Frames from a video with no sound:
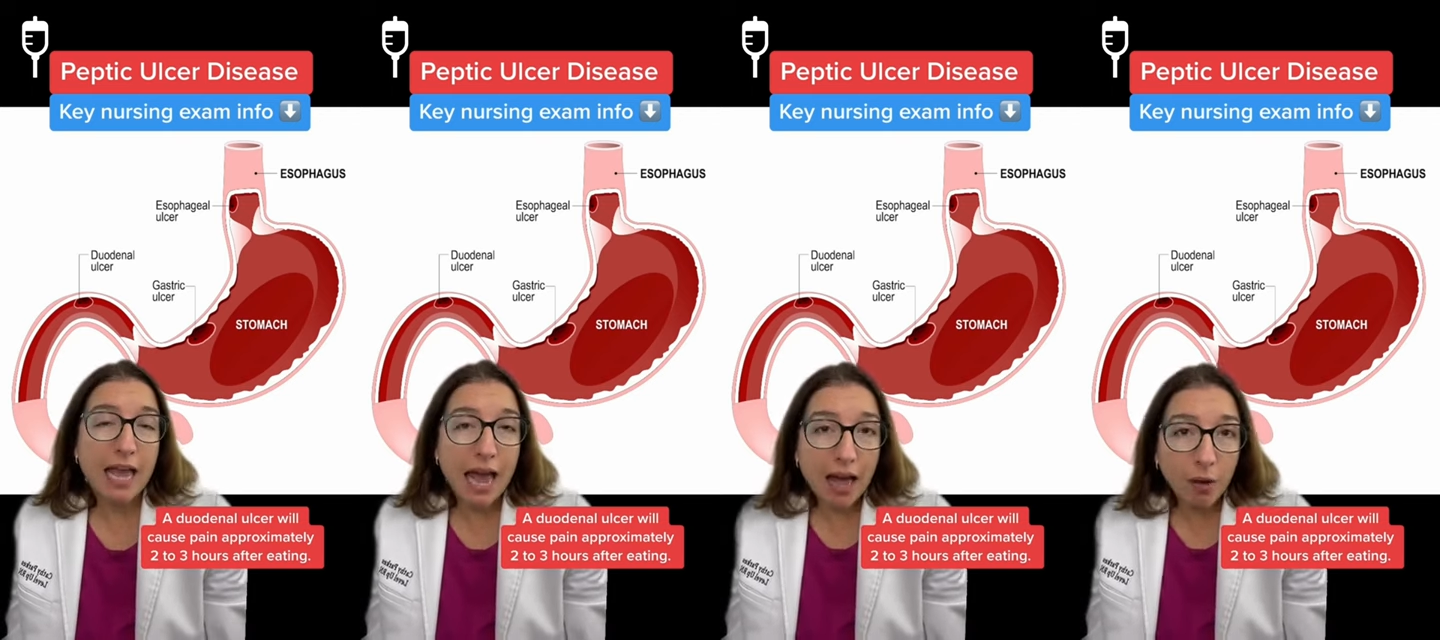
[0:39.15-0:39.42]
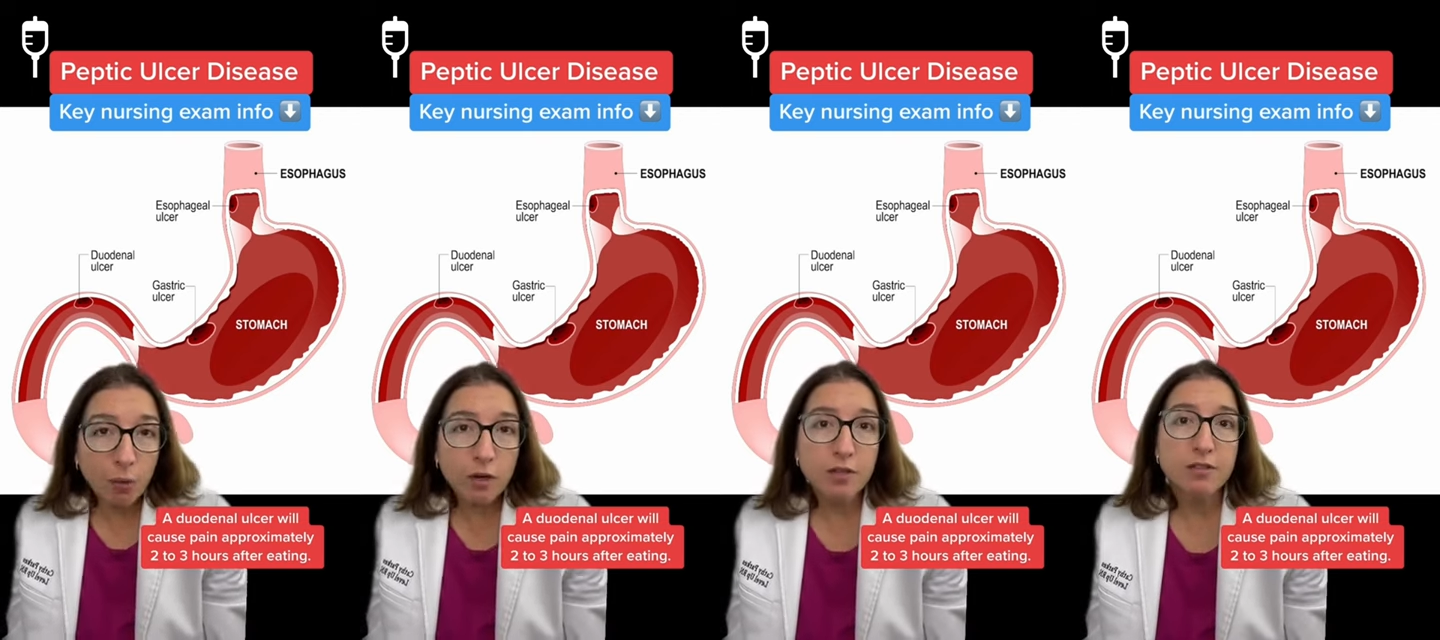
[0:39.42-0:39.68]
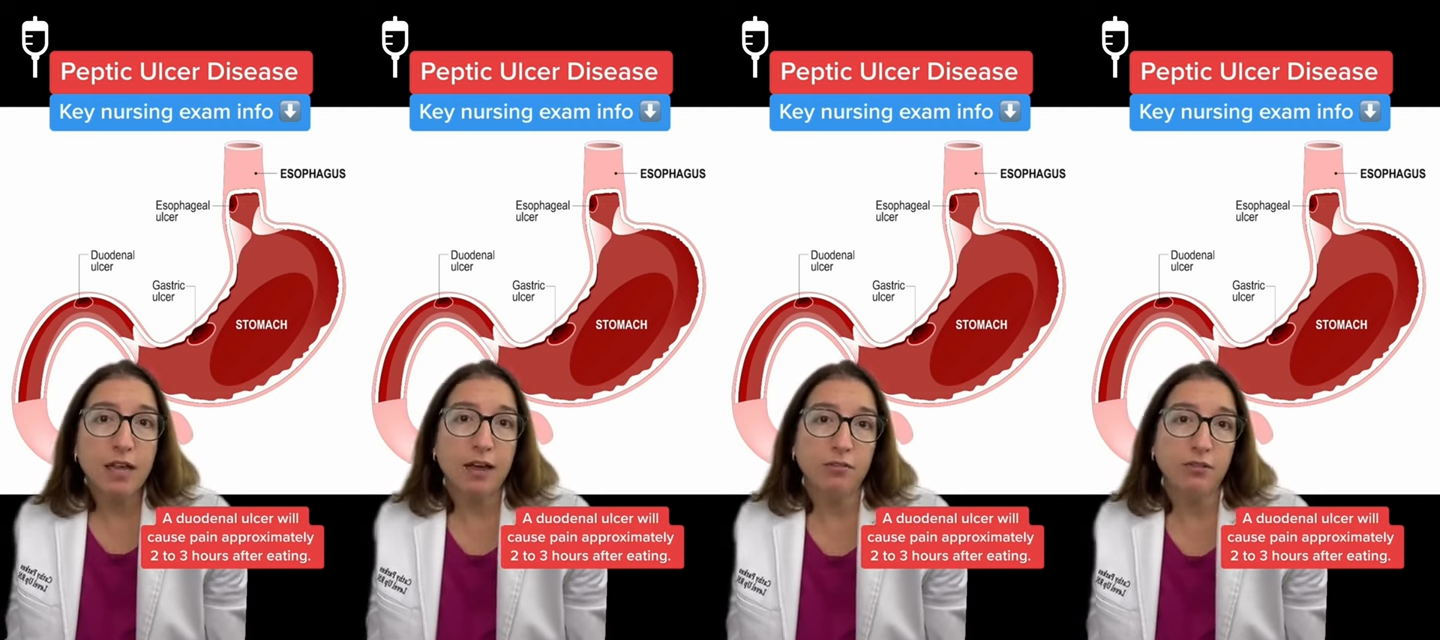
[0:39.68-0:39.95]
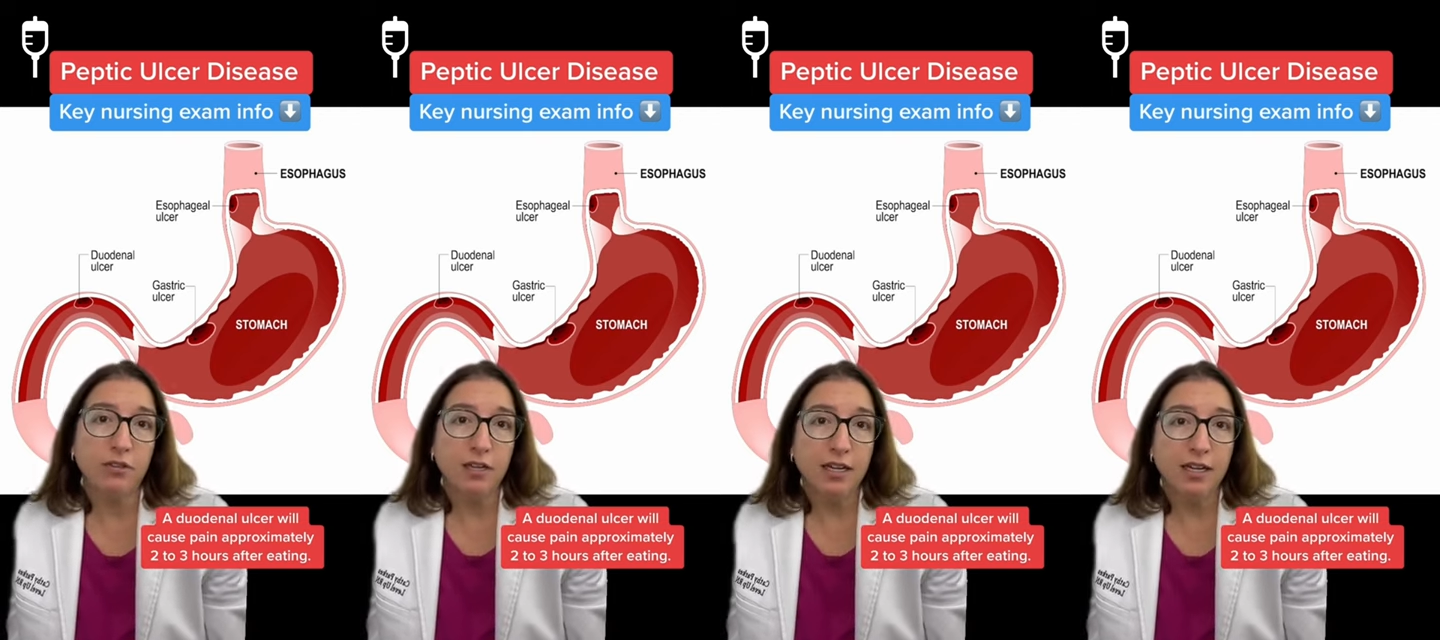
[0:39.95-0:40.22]
hours
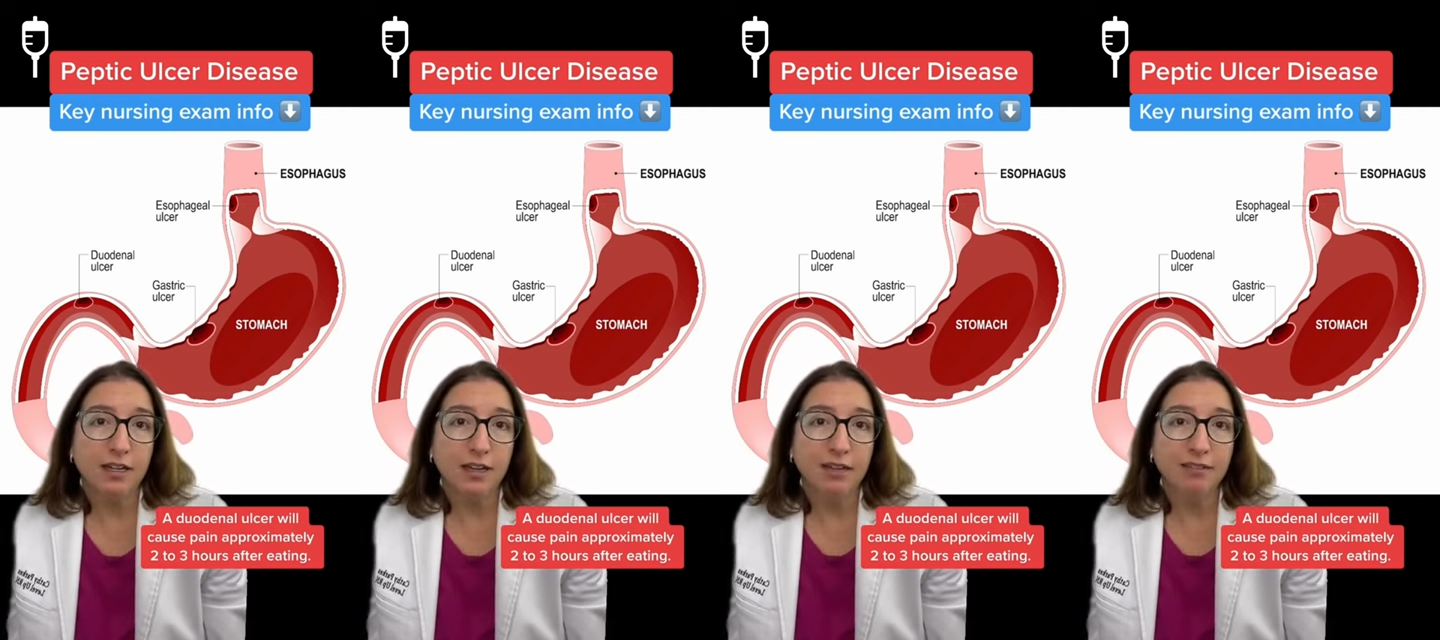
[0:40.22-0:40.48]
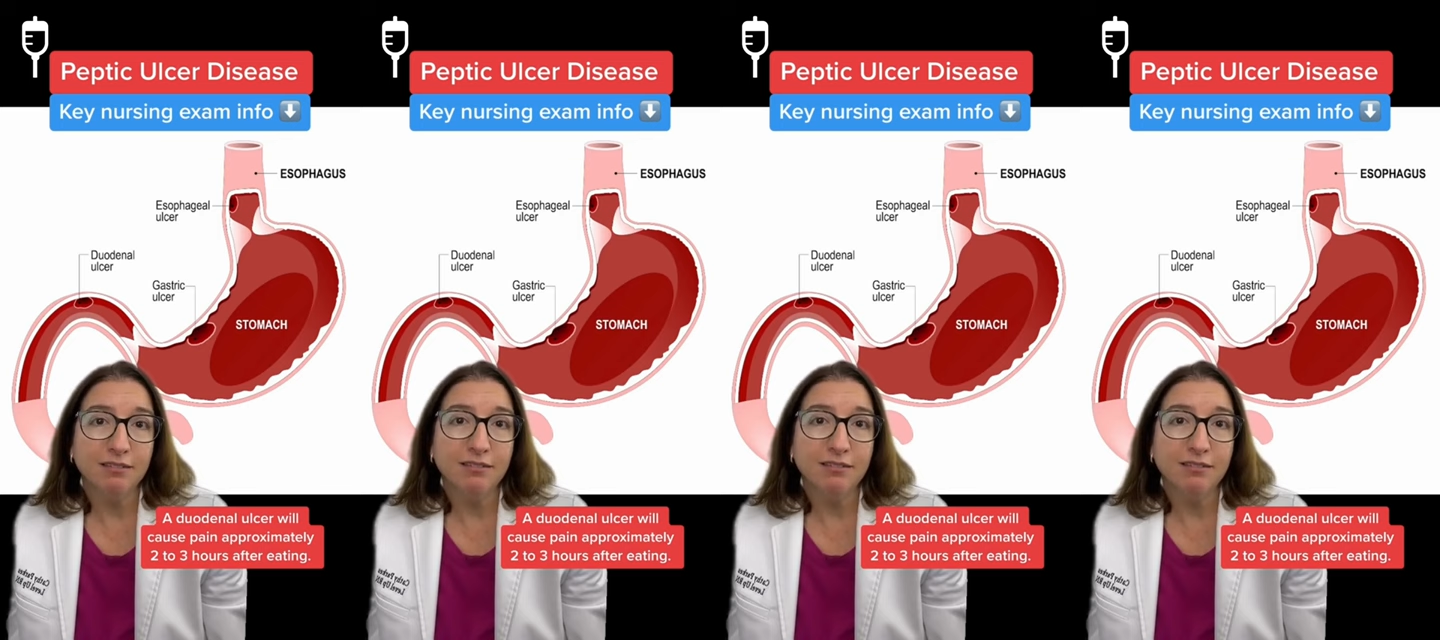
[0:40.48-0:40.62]
after eating.